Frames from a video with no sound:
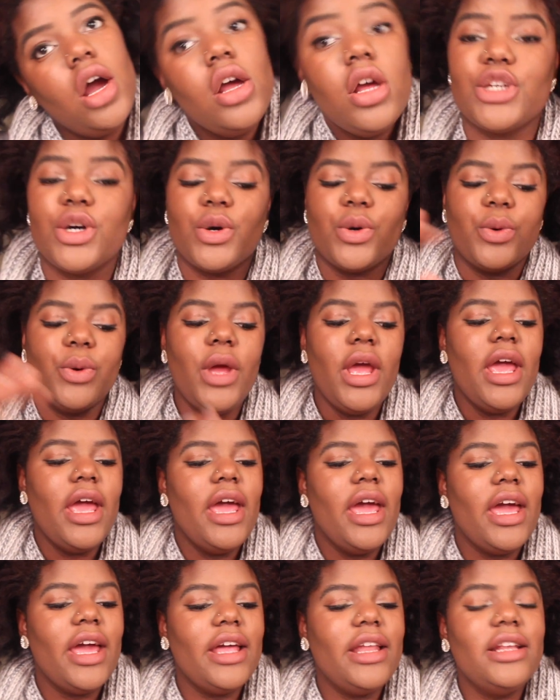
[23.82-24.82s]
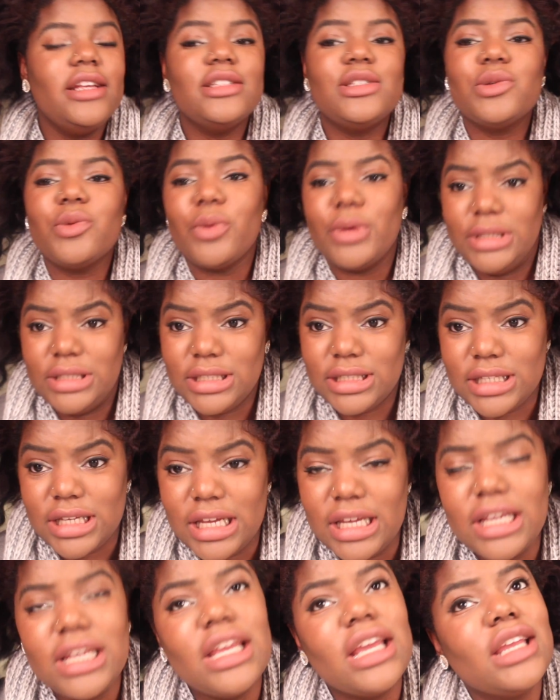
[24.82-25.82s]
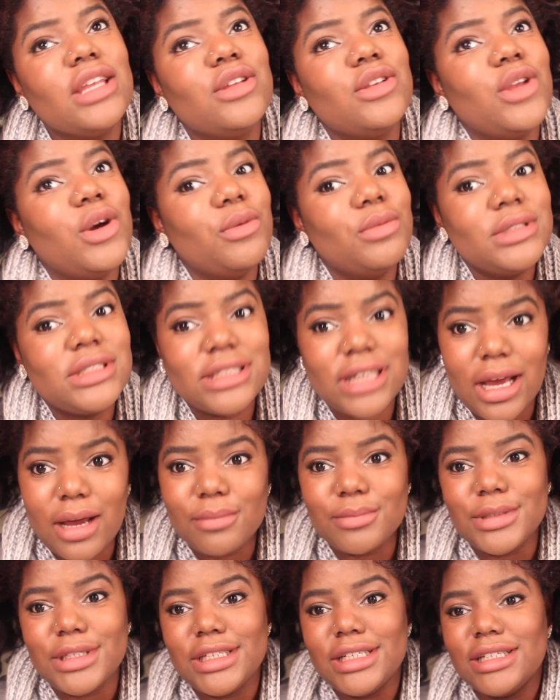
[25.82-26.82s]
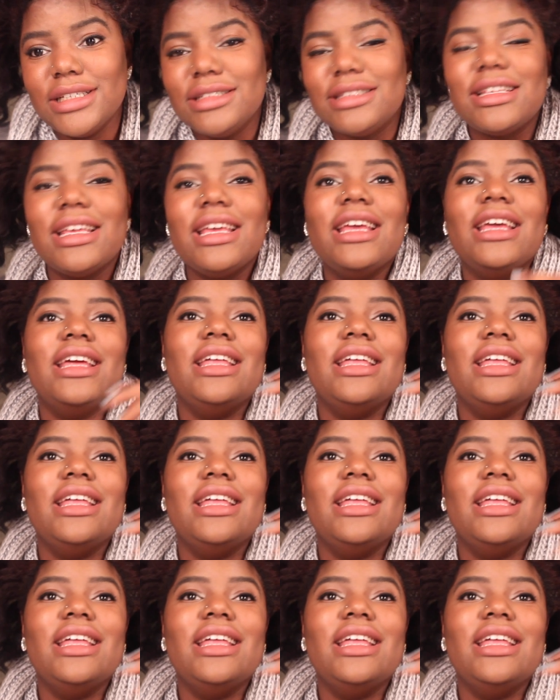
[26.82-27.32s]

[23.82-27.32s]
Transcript: So it is Wednesday, and you know what time it is.